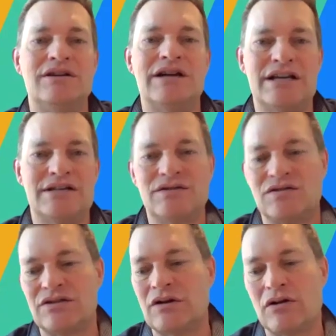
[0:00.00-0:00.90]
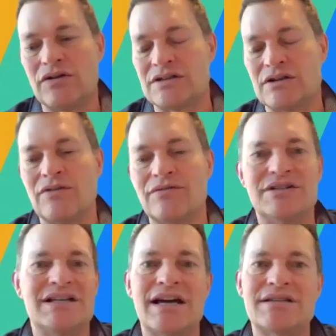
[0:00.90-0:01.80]
donations $2 and over
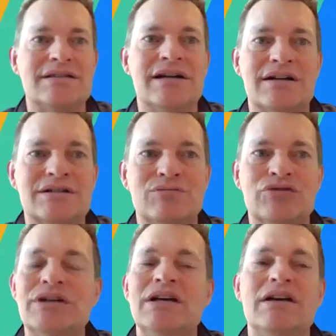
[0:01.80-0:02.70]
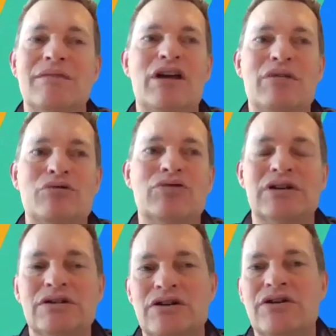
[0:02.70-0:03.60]
a tax deductible, and people
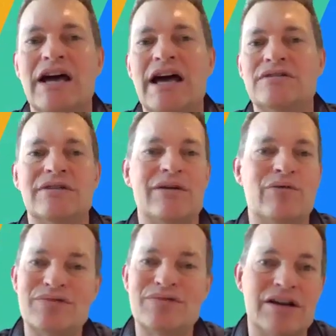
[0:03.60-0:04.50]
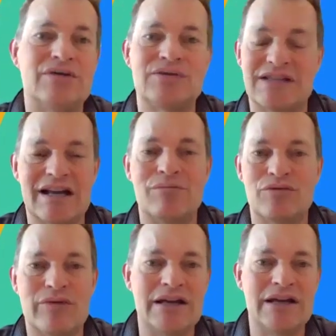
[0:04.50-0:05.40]
can donate on our website or set up a
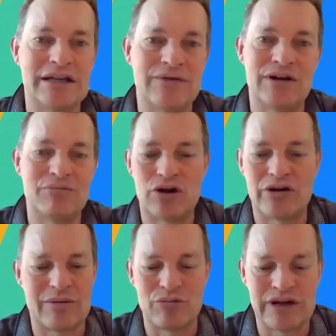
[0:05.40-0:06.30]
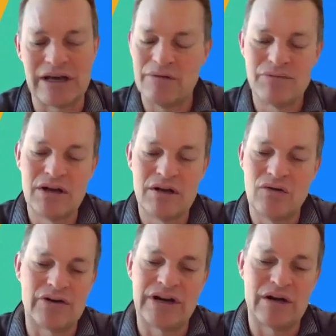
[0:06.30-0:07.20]
regular giving program
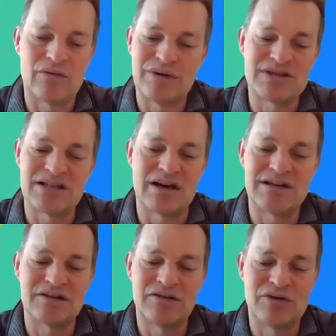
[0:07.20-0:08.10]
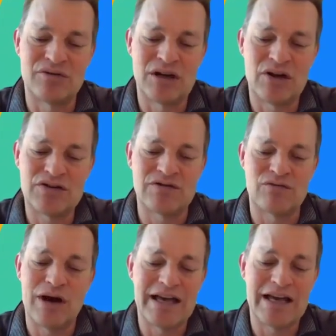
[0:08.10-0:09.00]
on our website. So there are lots of
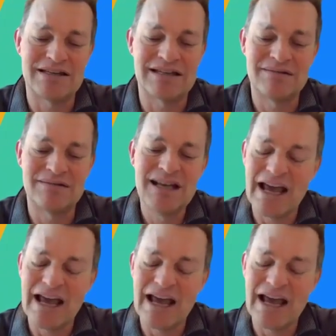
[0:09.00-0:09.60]
ways, and